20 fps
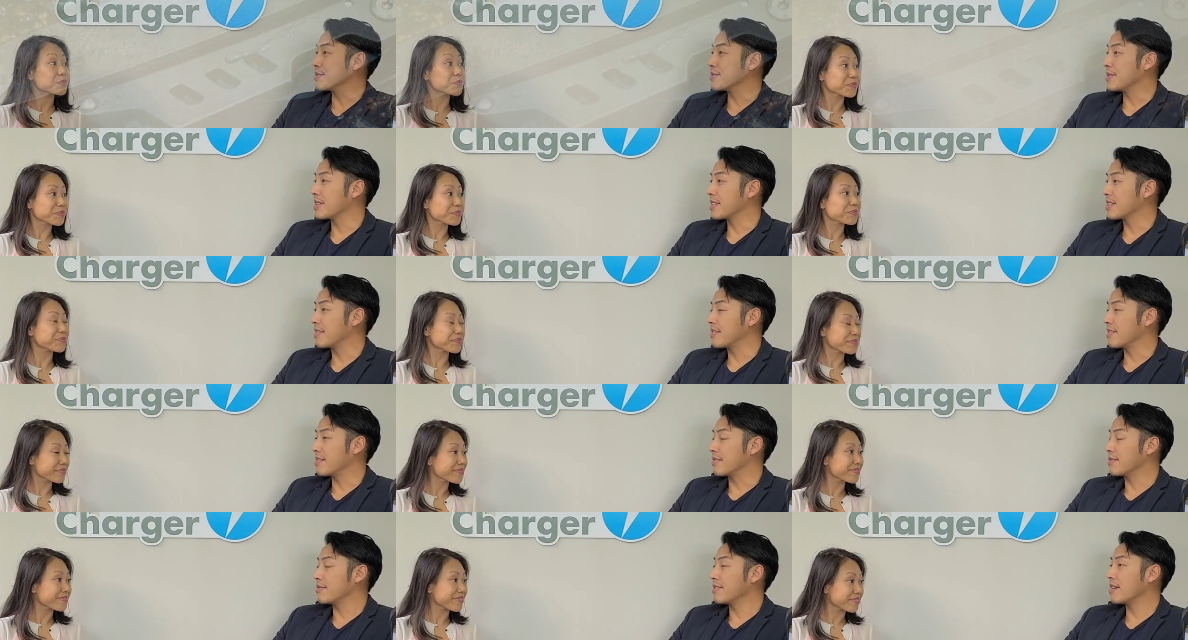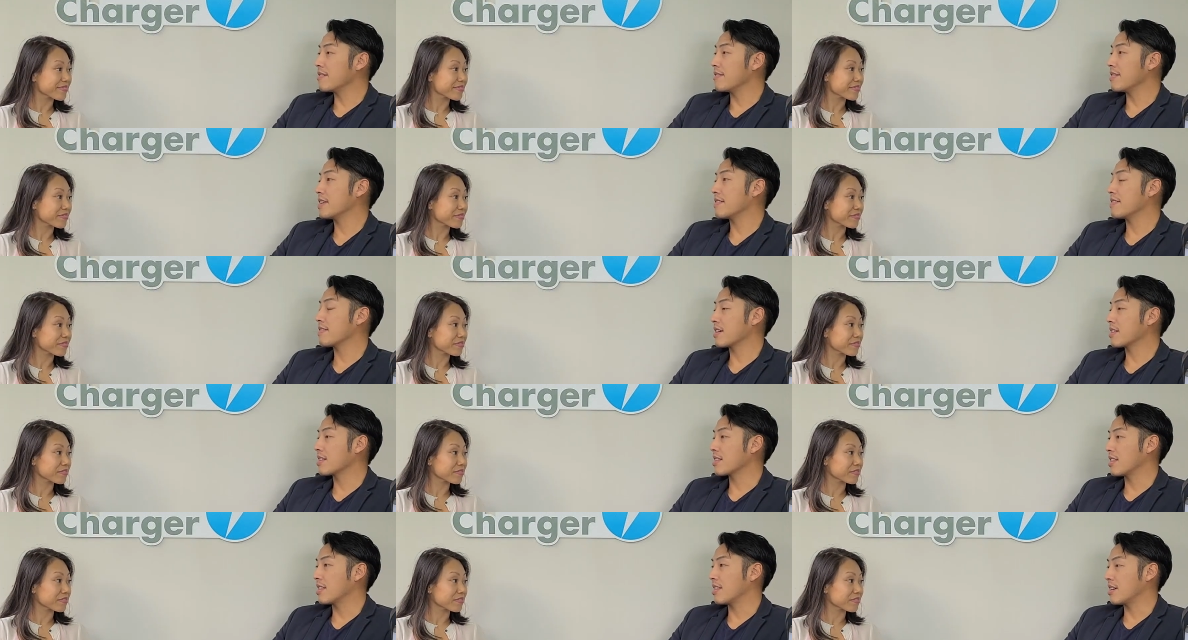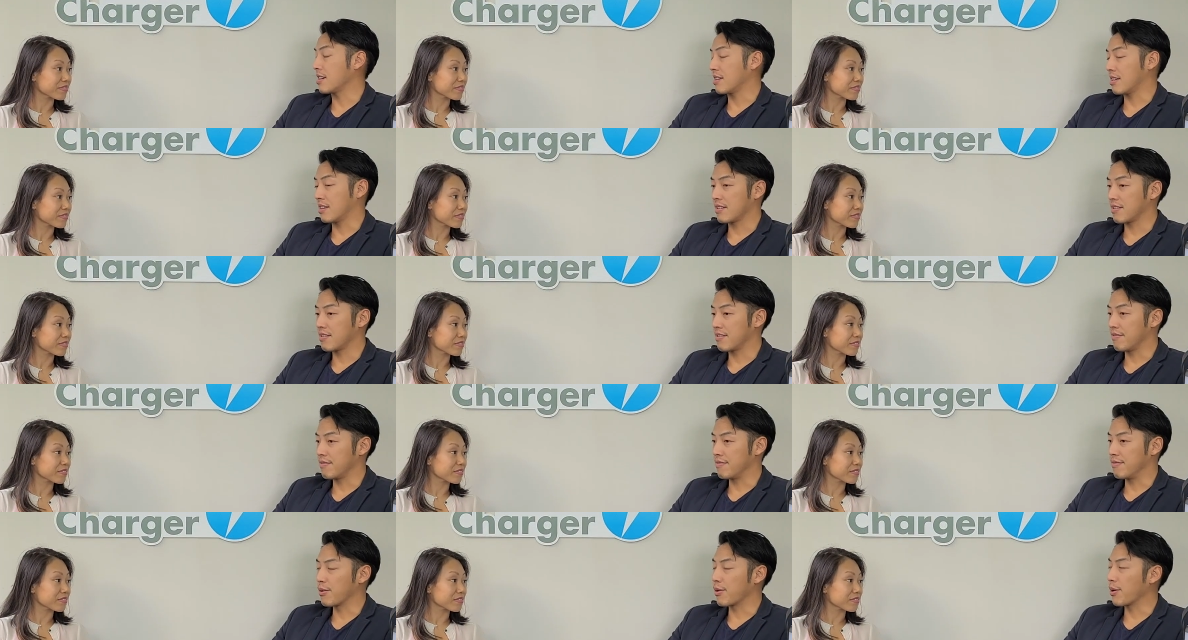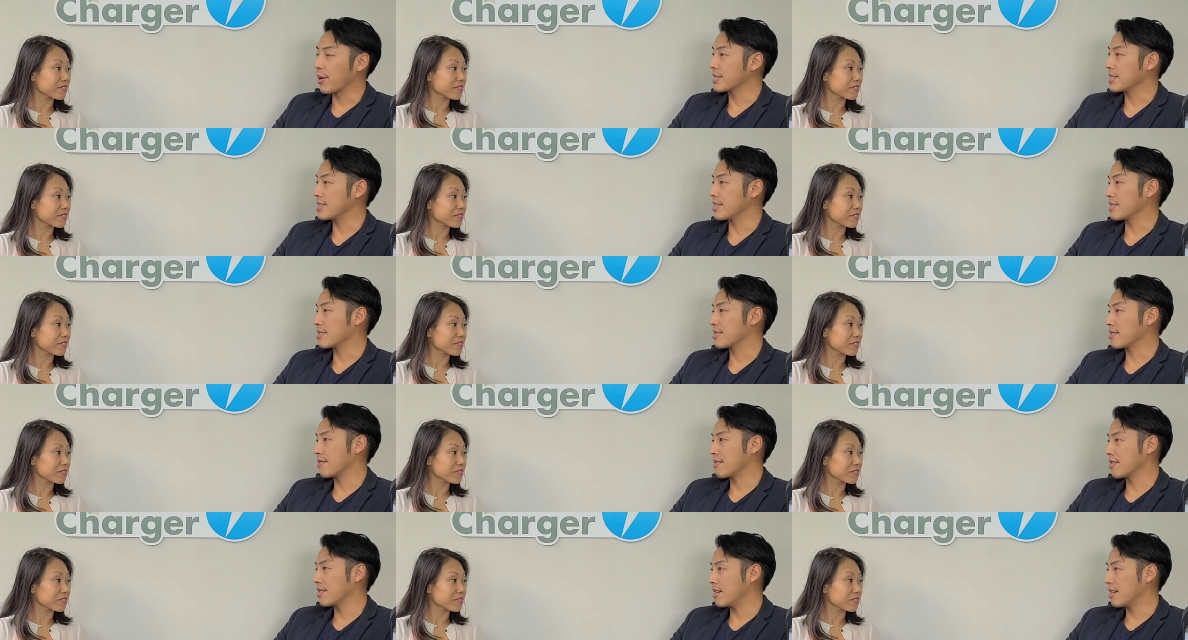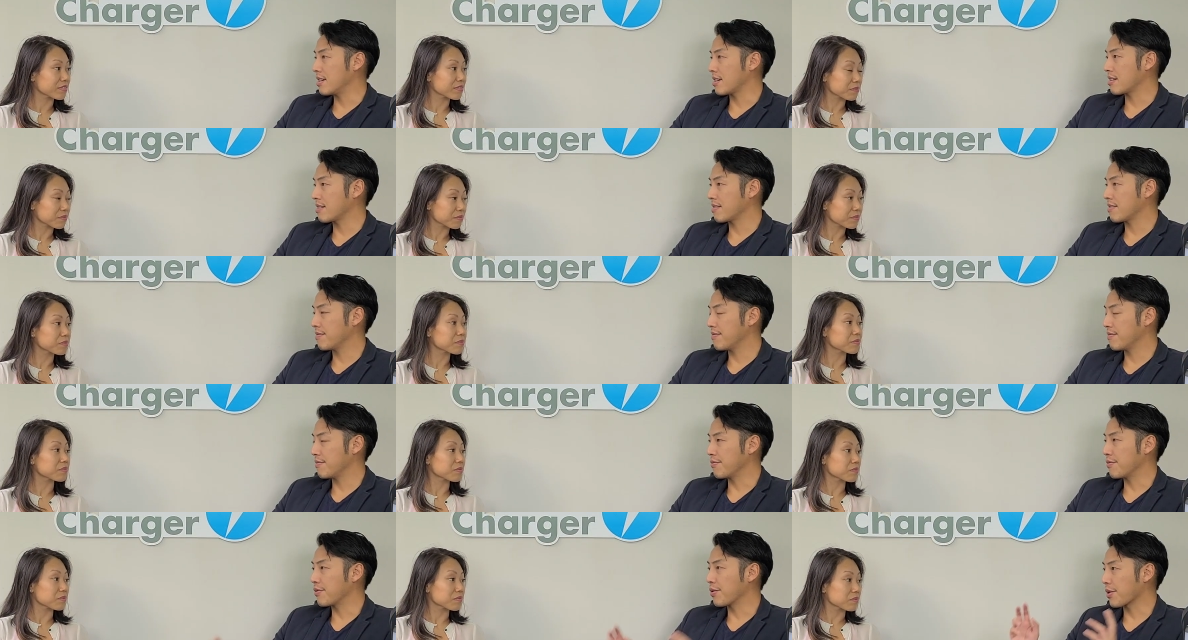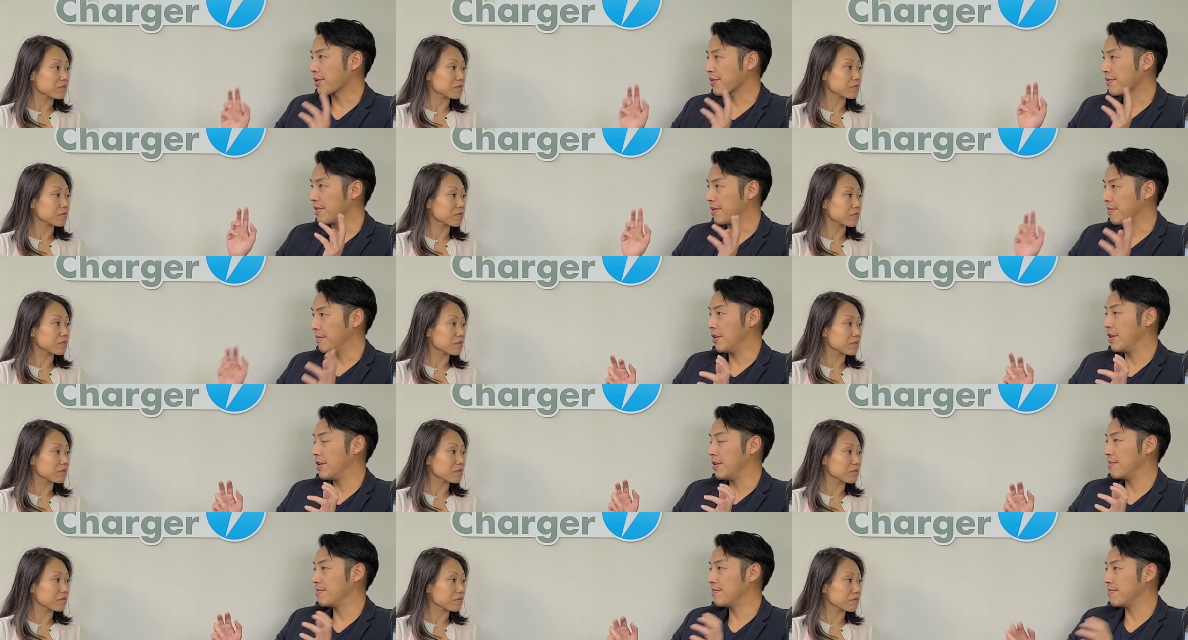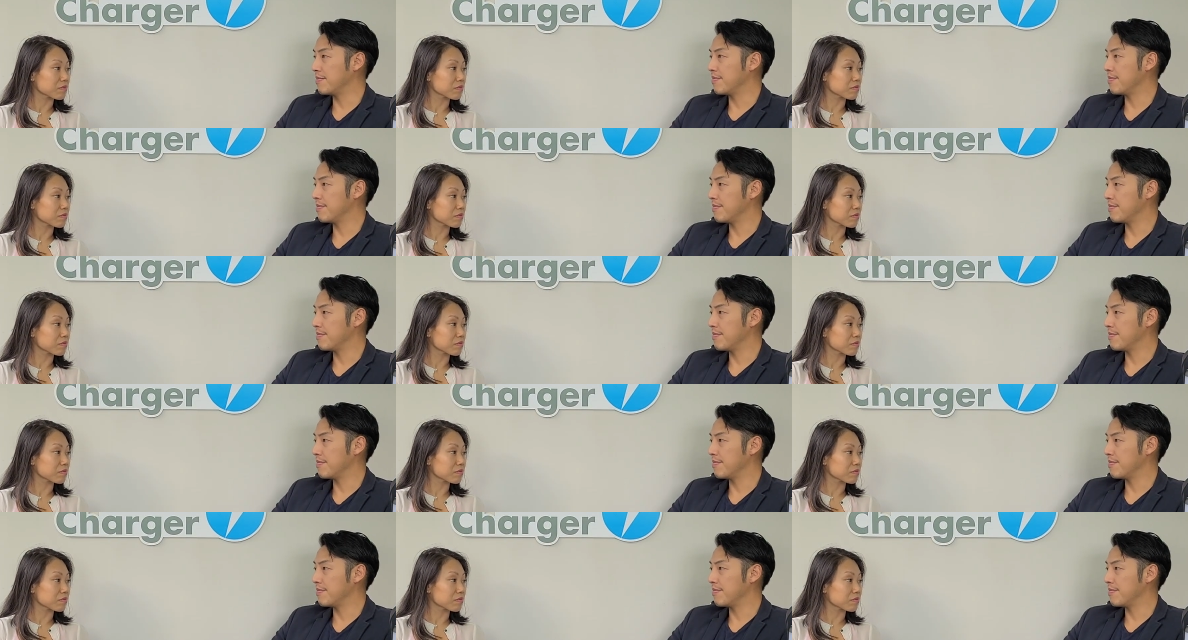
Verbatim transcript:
Speaker 1: but do we have anything that like works in this current like work from home